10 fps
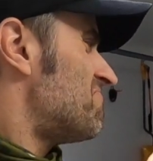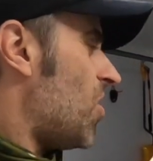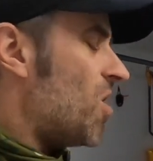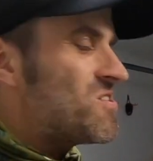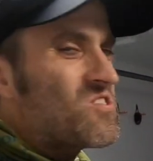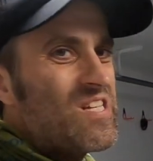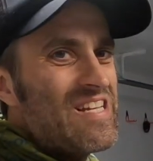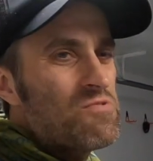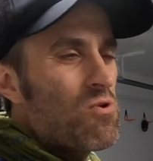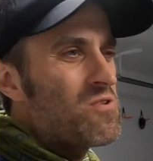honestly,
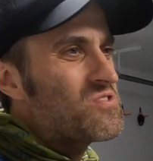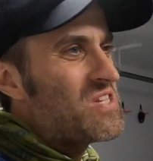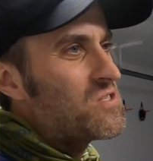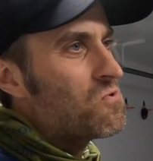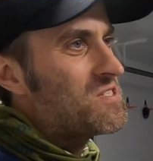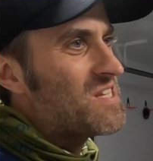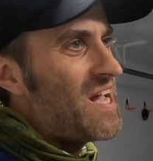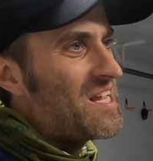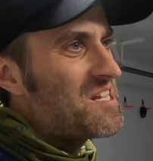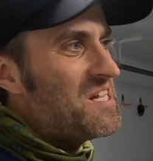it's one of those things where it's
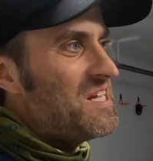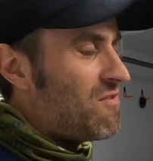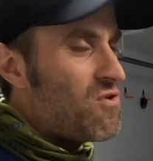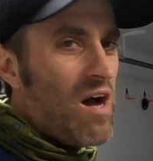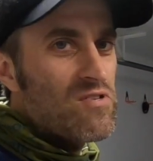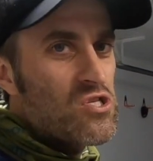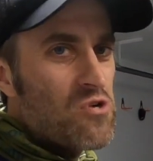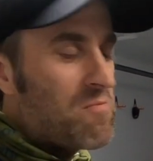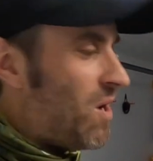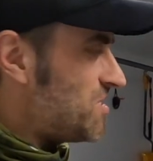like, if you have a
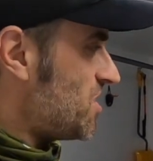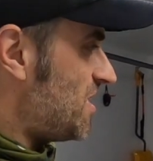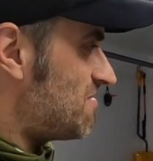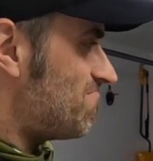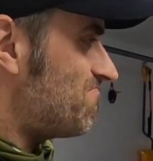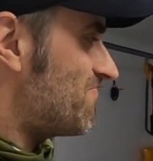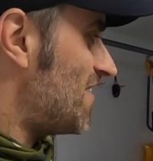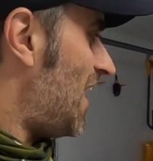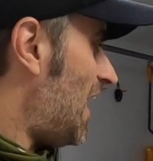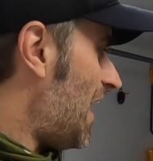strict budget,
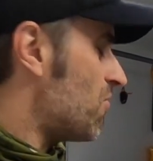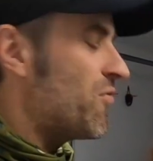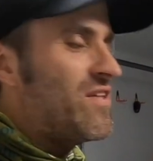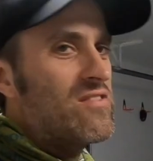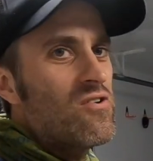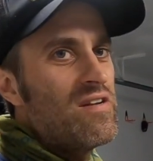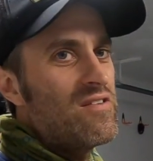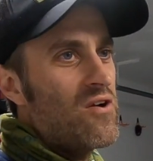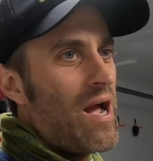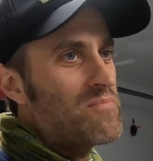I don't think
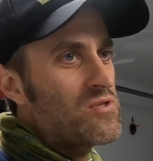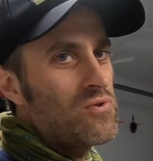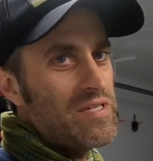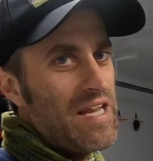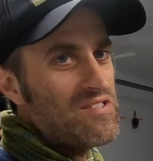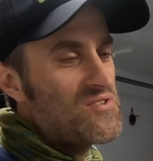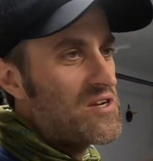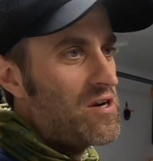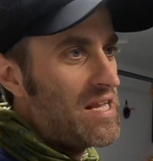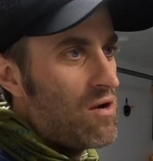they're absolutely
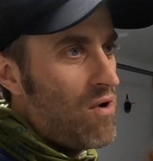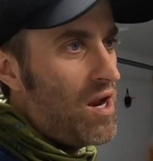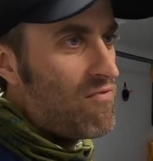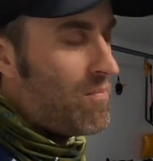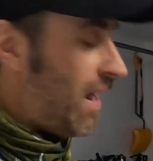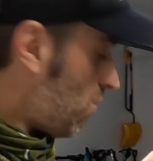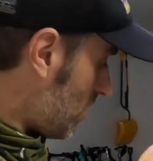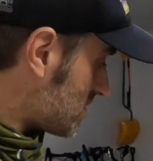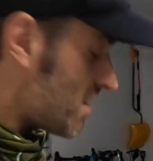necessary to get right off the bat. Whereas